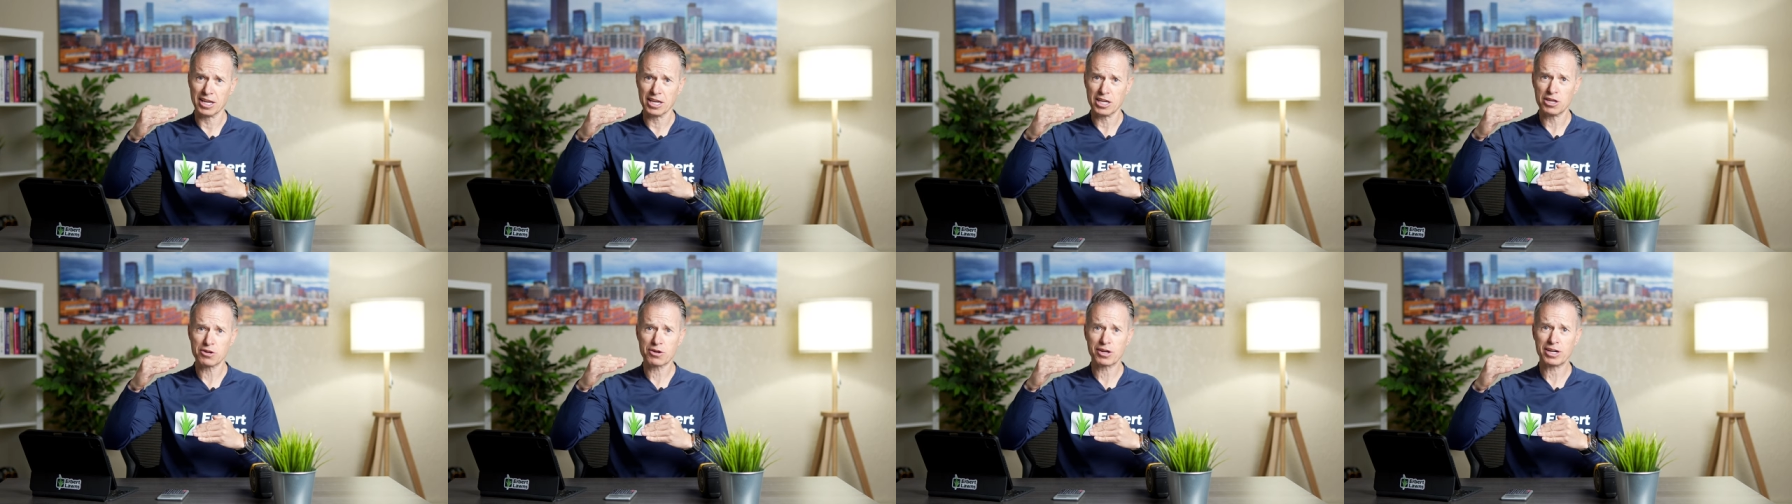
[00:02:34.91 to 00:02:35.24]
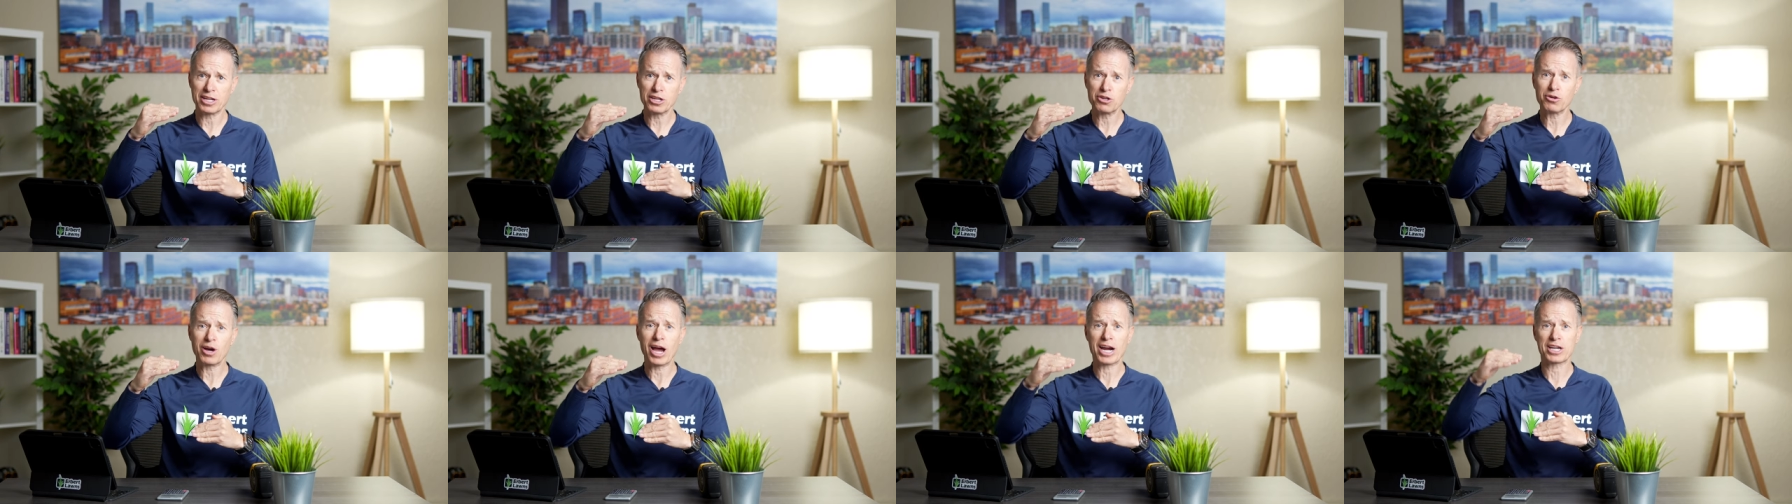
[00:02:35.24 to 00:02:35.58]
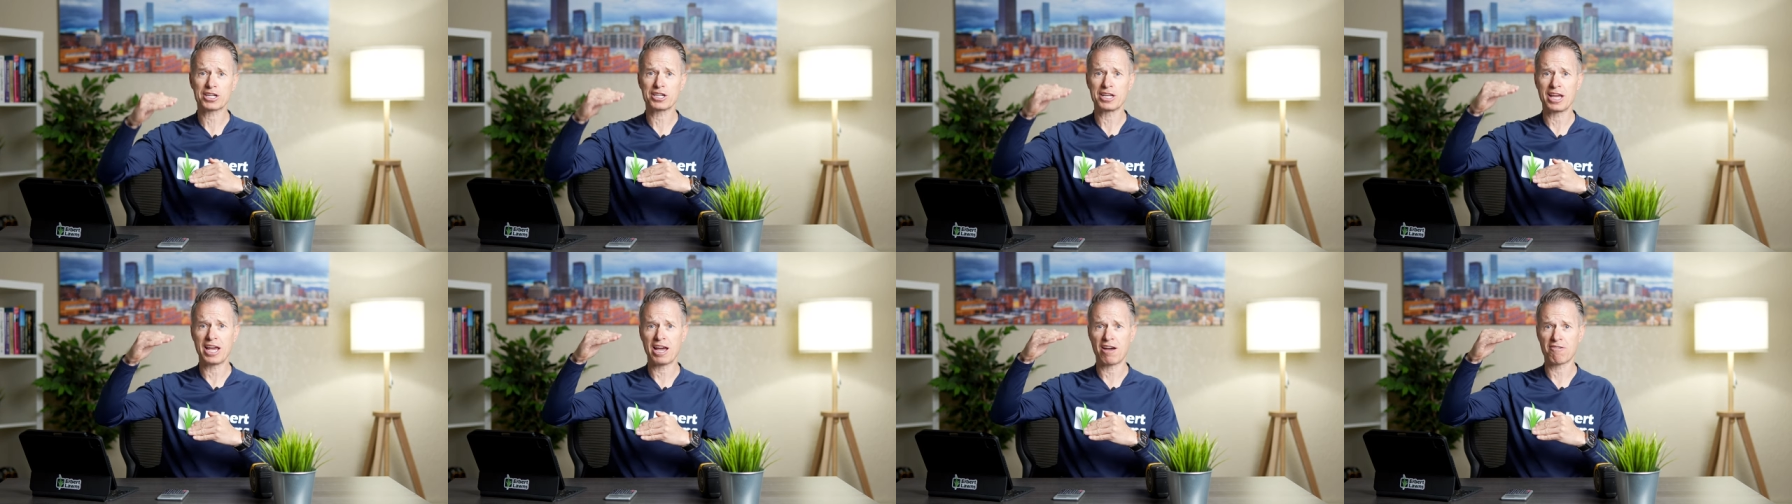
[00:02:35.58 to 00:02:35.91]
you can you
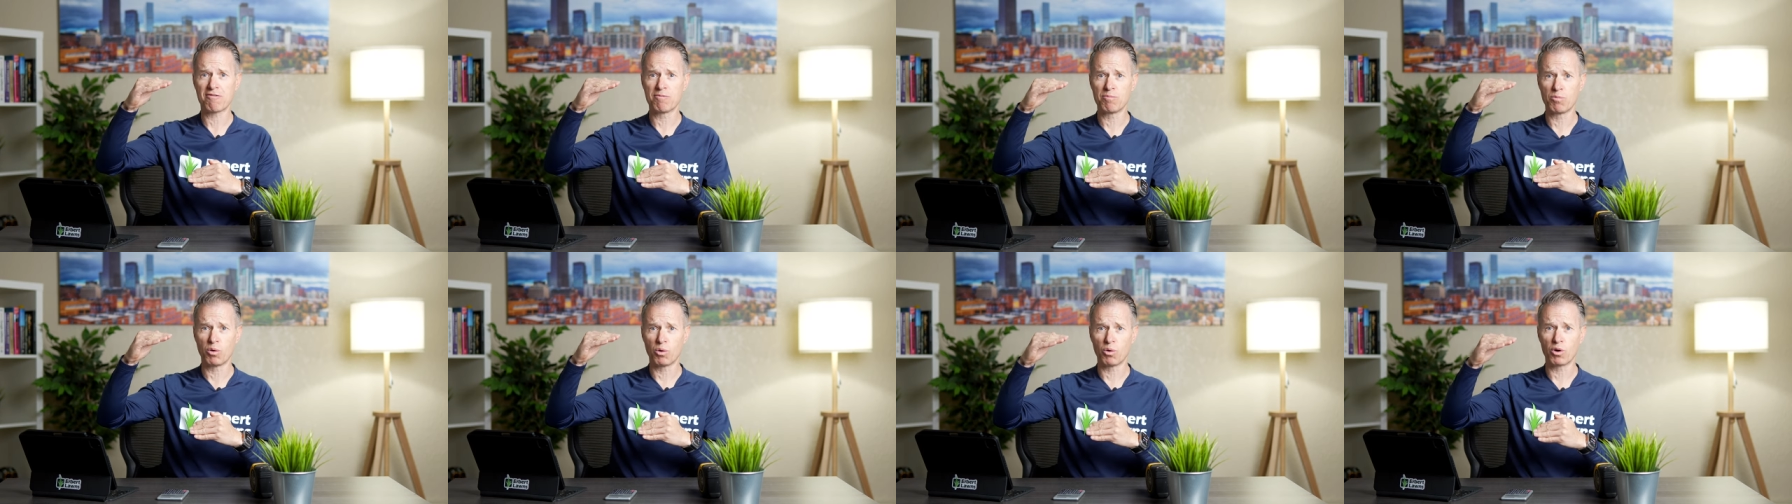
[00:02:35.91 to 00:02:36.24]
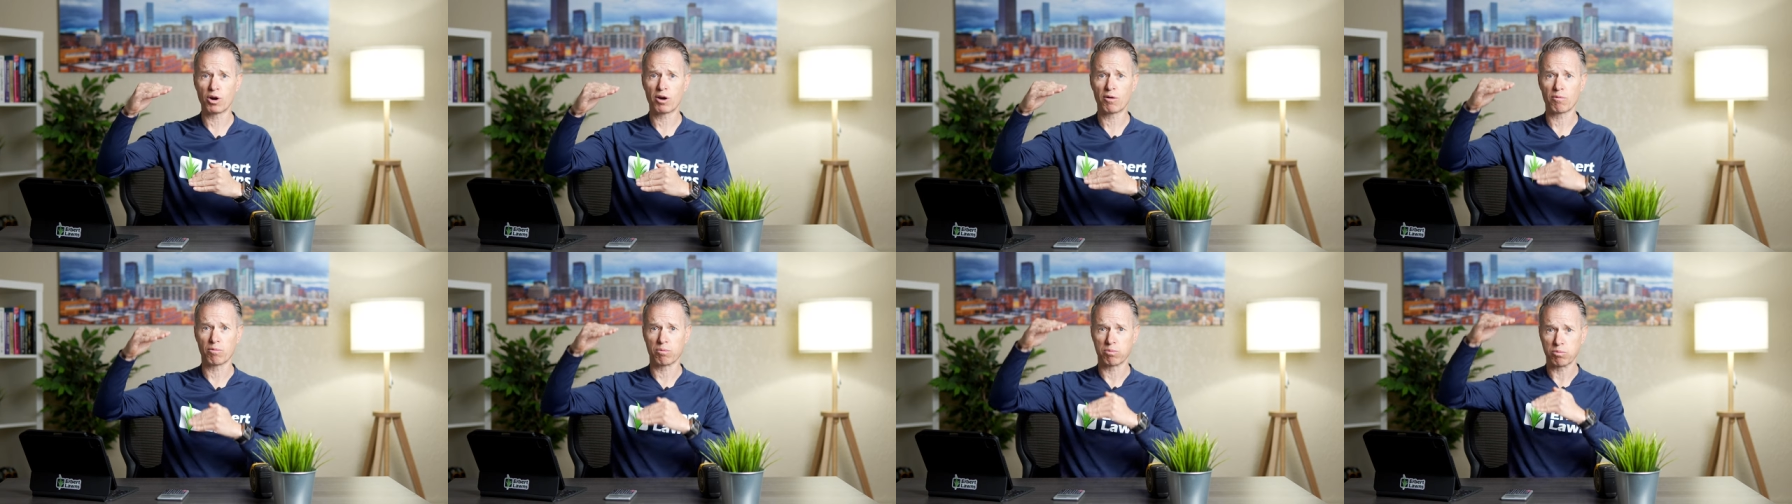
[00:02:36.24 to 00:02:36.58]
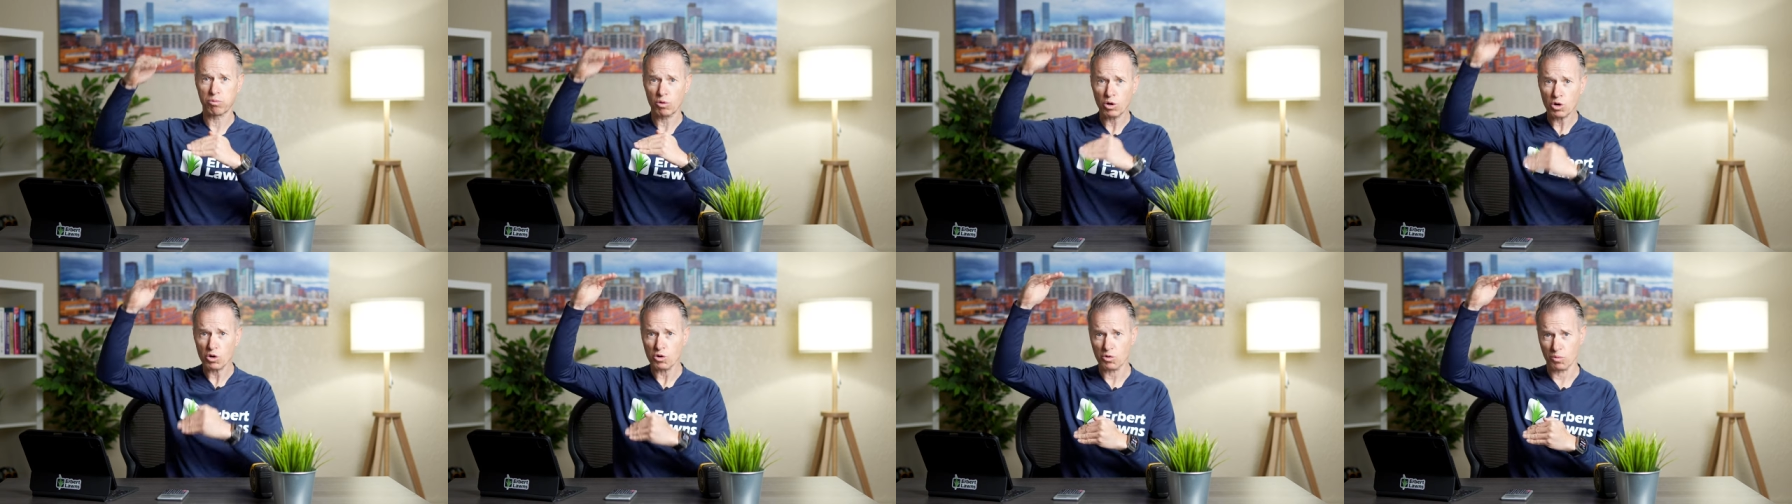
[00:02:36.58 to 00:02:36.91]
actually have more
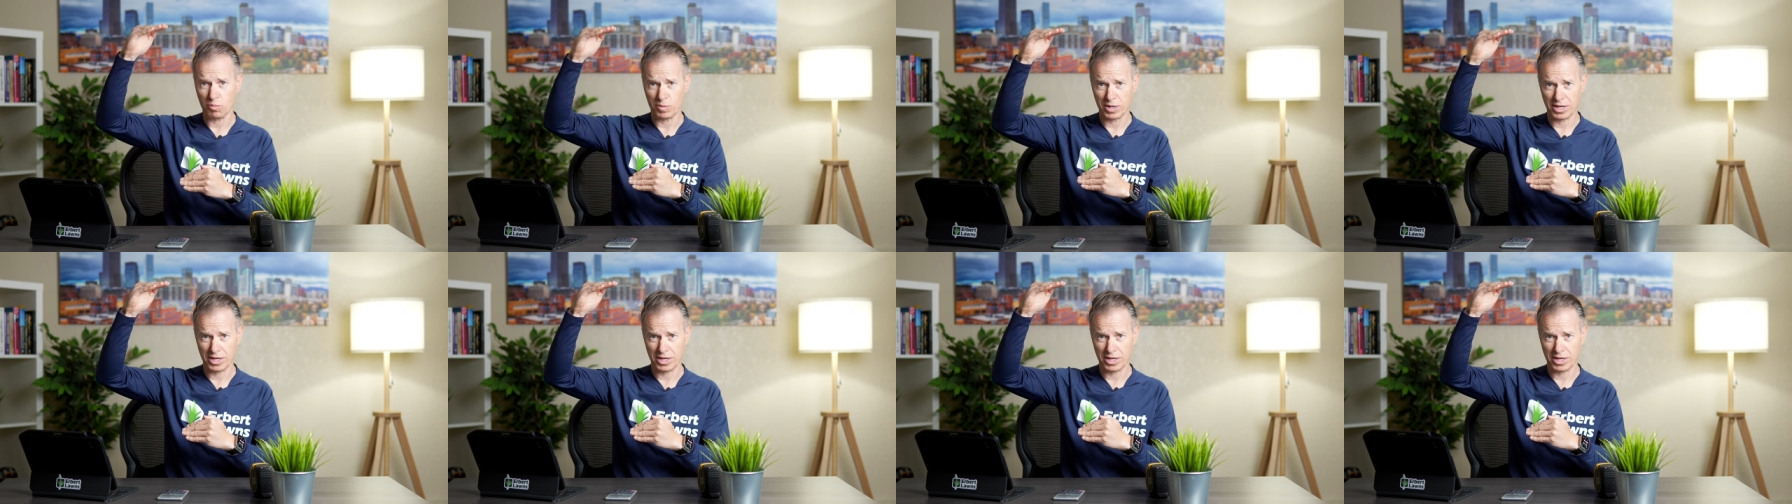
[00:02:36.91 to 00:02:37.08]
room